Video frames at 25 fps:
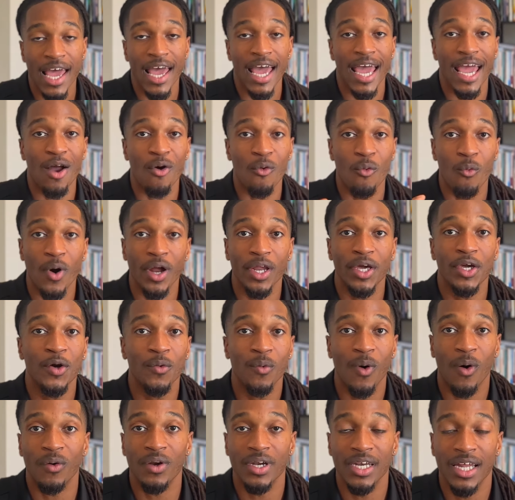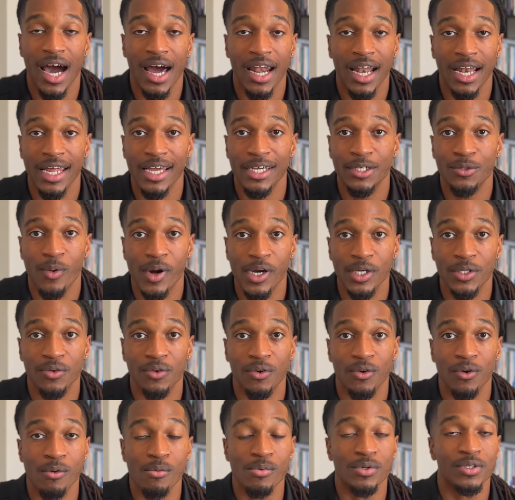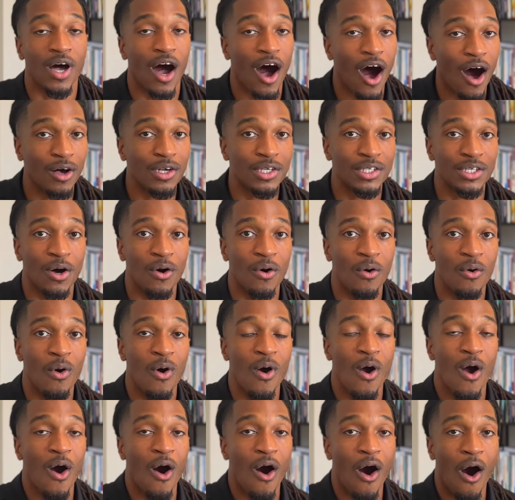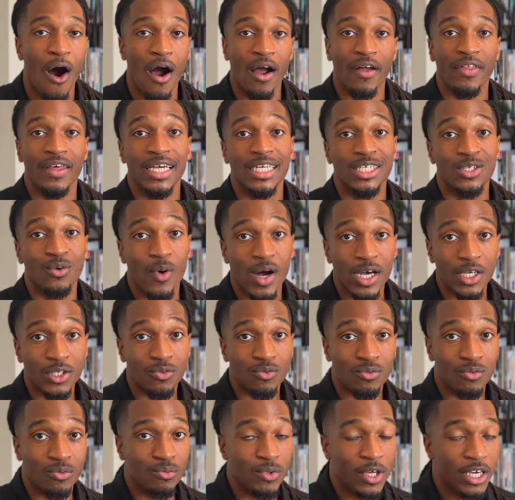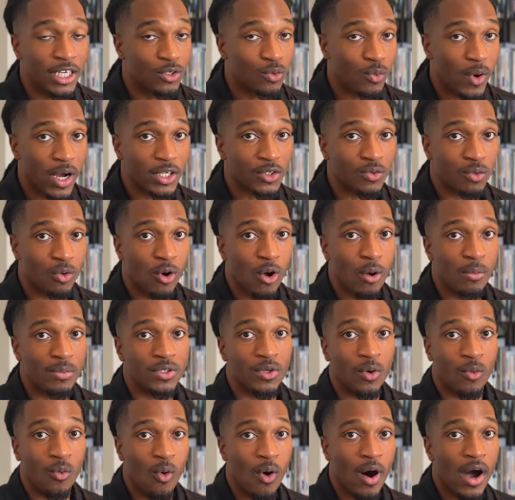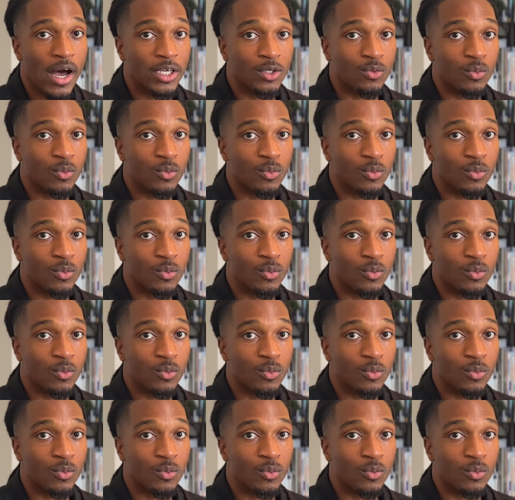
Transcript: and what do you want done in these restrooms? Also, are these restrooms the ones